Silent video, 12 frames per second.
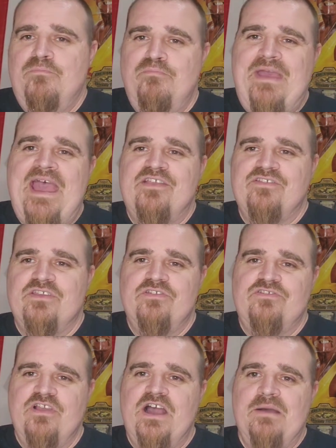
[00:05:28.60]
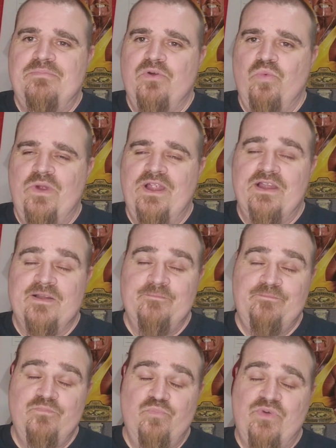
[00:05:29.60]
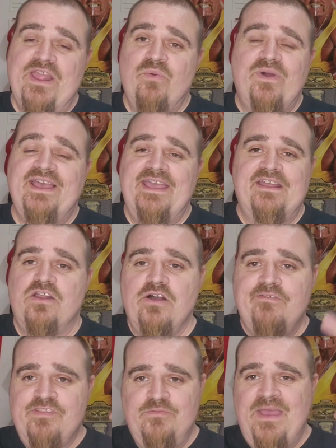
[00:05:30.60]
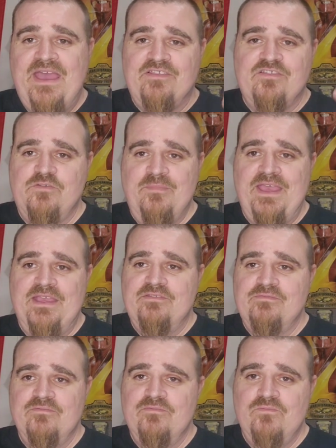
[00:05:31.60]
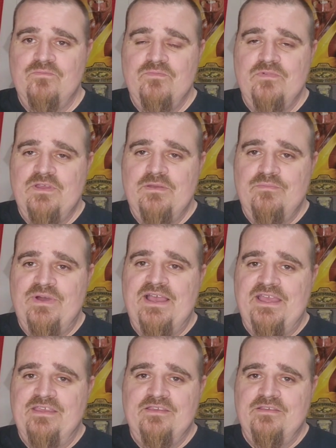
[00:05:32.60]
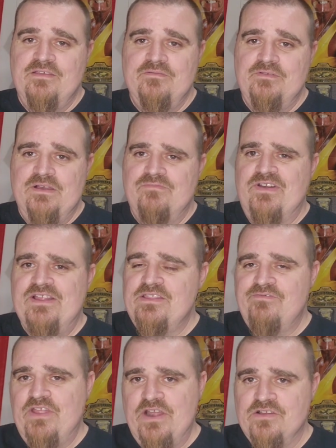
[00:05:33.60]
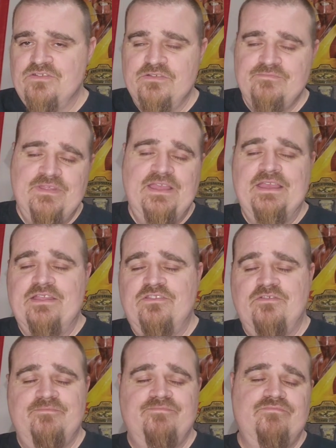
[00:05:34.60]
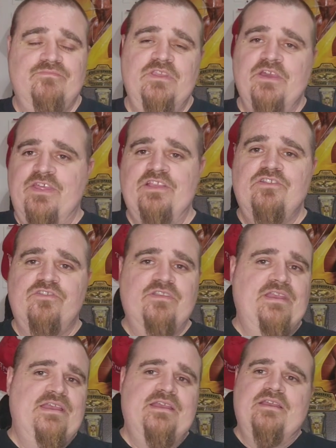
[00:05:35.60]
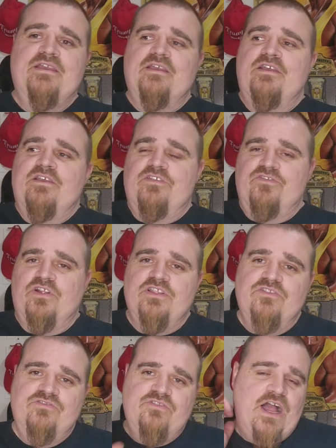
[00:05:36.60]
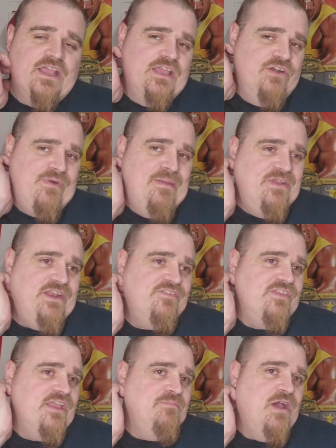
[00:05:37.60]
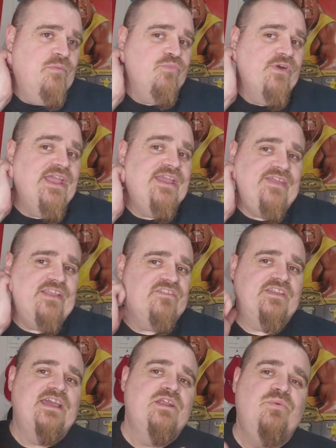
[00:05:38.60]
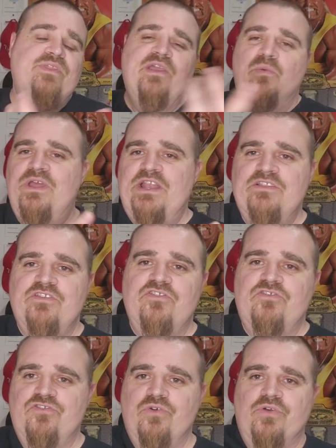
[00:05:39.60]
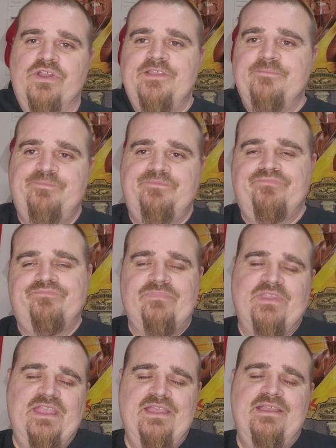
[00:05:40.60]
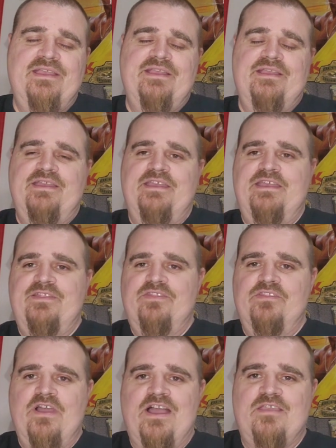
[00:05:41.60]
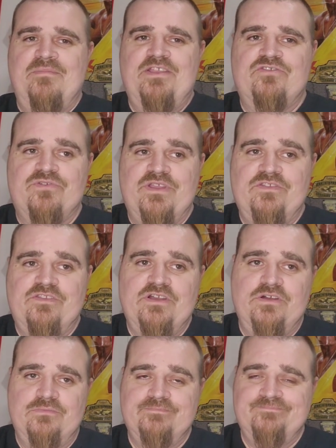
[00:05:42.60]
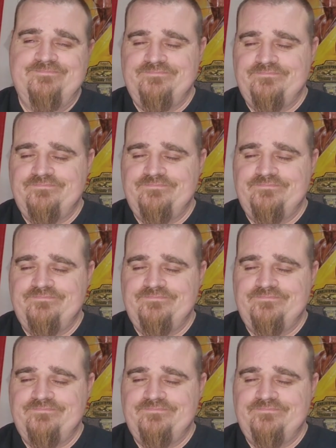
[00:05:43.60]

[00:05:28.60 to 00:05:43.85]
mask shop where Bray Wyatt had all of his masks made by a friend of theirs. And, you know, they just started talking and reminiscing about Bray, and that's kind of when they went into the story and the documentary. So